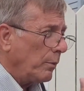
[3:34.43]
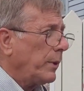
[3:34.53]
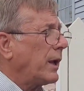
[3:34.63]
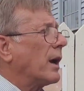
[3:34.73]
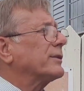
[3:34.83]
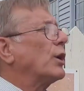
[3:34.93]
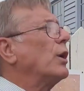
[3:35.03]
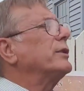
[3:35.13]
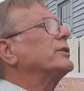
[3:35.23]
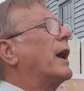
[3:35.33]
because
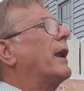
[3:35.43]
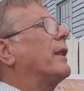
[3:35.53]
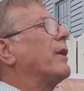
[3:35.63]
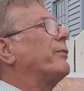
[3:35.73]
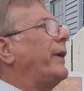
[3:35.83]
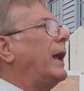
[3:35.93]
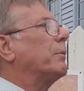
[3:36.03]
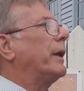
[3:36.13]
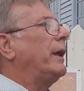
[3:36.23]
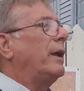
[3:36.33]
her side of the
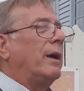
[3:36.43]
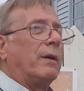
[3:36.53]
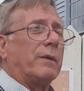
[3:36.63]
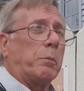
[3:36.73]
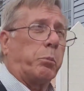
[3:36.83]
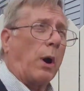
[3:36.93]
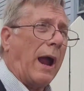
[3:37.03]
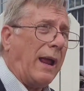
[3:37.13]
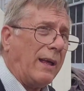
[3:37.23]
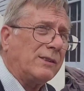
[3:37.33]
family the
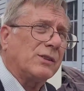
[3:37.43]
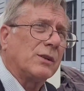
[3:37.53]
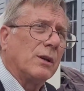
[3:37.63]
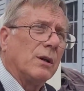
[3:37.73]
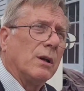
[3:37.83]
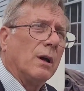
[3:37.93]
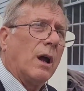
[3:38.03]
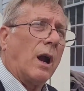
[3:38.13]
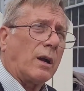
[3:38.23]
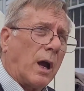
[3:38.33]
Bryants
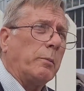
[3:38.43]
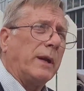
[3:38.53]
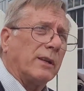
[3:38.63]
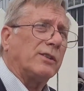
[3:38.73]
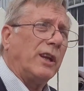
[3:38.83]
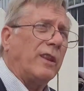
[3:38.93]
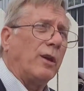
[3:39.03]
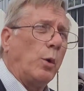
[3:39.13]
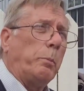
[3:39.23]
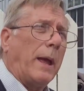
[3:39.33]
are coming to see
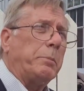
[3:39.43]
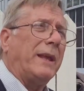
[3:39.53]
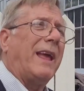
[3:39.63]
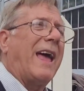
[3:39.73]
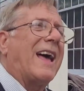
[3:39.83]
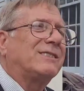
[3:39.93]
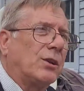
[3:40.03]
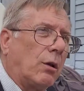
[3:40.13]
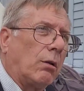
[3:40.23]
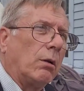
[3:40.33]
the new baby
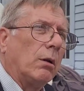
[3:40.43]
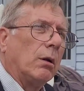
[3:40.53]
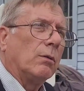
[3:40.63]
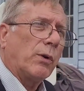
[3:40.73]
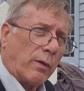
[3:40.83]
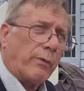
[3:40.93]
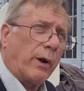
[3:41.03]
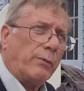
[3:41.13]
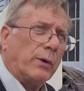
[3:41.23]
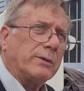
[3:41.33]
Edsel for the
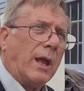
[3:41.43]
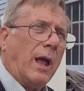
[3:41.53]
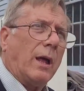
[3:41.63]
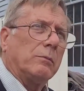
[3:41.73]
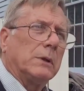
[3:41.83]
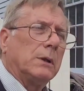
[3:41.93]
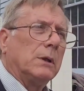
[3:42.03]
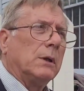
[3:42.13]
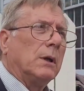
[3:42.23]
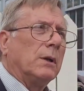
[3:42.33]
very first time.
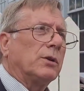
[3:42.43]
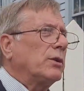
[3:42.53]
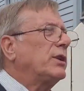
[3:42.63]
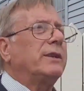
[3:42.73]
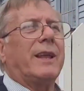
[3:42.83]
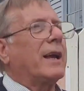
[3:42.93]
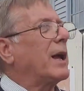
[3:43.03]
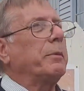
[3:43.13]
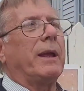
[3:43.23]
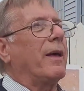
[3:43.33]
So she's not
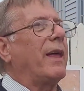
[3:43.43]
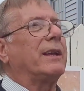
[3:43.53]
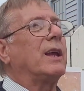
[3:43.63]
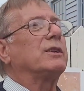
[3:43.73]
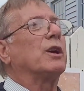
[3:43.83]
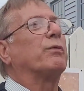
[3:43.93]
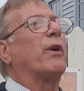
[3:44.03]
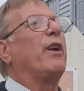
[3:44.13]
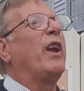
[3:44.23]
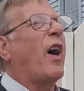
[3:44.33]
coming out of that kitchen
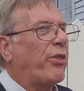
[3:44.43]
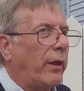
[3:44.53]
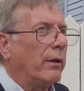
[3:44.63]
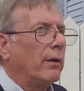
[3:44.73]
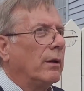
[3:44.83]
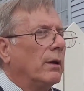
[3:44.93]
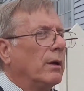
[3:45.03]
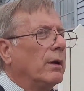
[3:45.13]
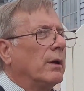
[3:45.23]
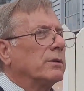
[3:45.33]
for
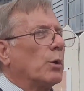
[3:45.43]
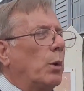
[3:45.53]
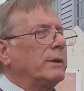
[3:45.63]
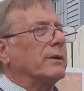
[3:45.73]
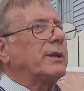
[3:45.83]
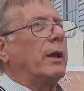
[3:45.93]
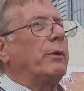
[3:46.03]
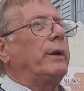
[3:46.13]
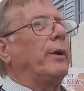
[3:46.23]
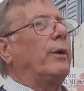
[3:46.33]
nothing. So what does
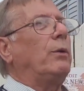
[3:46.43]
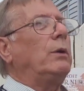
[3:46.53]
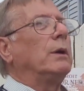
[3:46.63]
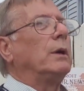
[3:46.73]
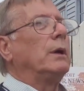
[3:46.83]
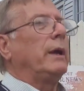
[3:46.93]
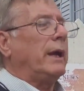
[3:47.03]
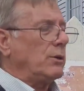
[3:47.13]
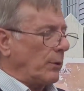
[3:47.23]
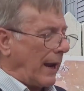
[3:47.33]
Henry do?
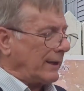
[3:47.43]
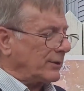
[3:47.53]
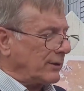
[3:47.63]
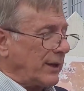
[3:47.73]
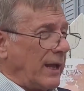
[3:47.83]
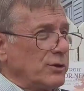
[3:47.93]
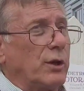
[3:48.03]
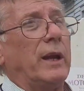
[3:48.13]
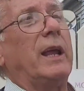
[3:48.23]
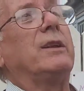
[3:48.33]
He drags this
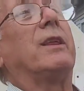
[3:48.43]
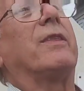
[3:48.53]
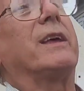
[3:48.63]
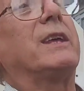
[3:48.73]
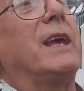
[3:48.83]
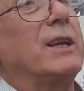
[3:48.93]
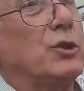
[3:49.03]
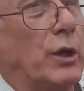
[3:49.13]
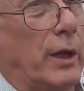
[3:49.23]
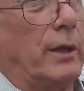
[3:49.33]
engine into the
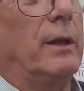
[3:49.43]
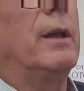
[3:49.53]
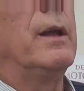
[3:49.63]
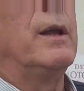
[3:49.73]
kitchen,